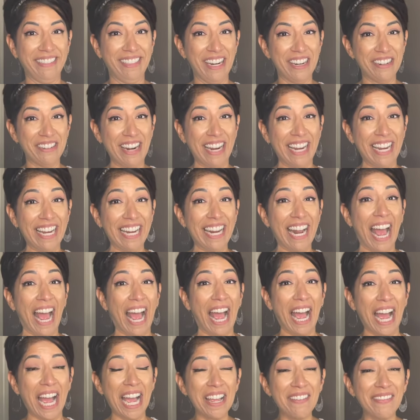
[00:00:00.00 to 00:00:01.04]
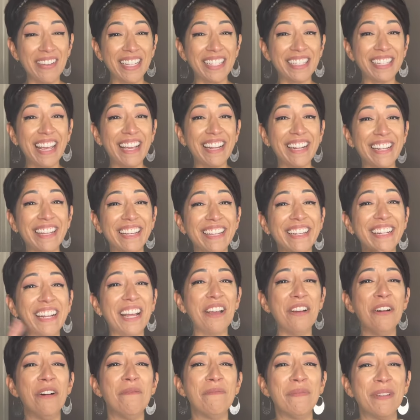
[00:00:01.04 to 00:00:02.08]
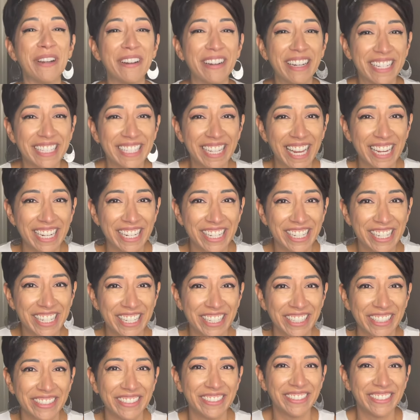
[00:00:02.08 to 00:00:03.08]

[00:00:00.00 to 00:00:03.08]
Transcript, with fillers: All right, I'm excited. I hope you're excited too.